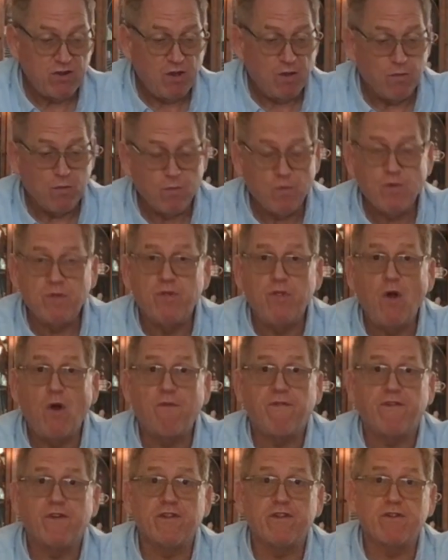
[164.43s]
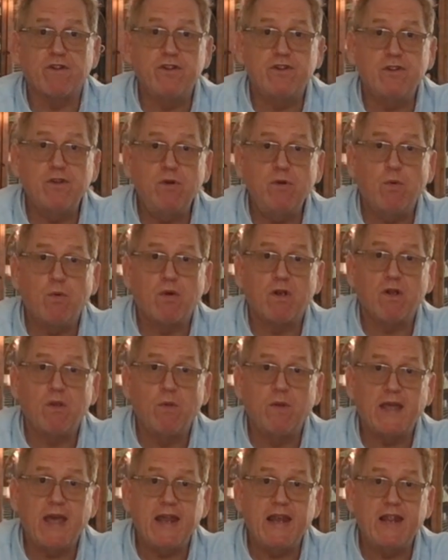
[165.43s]
with no further ado, we'll get
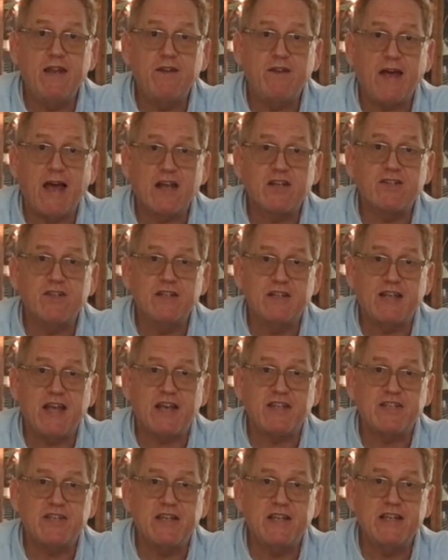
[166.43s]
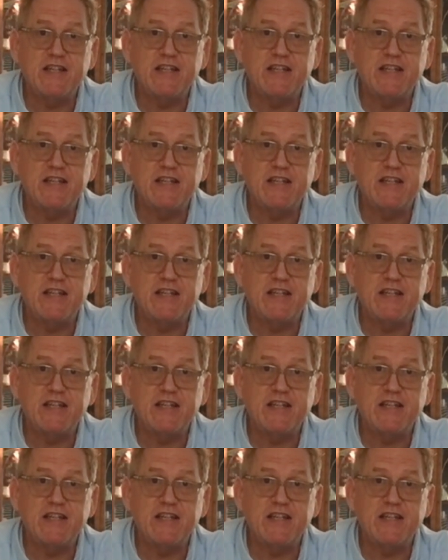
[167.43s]
into actually testing this